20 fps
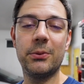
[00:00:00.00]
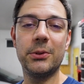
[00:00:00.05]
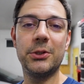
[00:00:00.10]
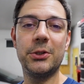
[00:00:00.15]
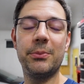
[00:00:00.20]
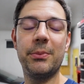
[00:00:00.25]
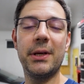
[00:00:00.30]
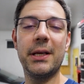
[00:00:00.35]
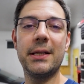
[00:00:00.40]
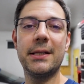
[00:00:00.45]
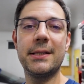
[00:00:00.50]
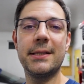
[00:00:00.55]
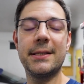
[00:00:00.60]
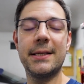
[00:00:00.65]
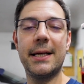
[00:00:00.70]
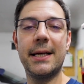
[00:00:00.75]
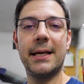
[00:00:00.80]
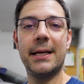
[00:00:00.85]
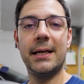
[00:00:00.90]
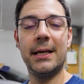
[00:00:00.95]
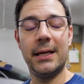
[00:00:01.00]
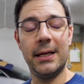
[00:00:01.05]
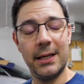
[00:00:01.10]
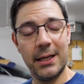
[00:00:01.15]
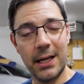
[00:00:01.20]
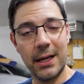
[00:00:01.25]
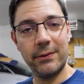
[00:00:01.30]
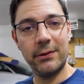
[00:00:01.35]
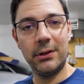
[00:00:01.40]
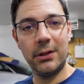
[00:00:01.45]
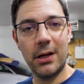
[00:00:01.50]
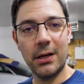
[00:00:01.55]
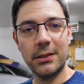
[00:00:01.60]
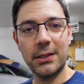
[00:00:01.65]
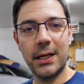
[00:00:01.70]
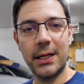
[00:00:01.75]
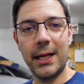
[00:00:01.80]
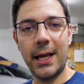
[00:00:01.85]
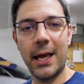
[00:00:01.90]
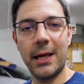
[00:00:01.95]
which means I have a long
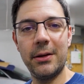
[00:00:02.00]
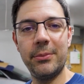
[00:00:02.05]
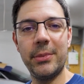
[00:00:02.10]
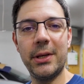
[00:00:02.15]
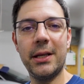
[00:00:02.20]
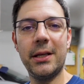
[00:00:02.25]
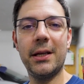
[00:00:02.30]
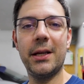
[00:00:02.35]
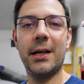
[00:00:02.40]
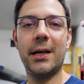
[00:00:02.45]
night ahead of me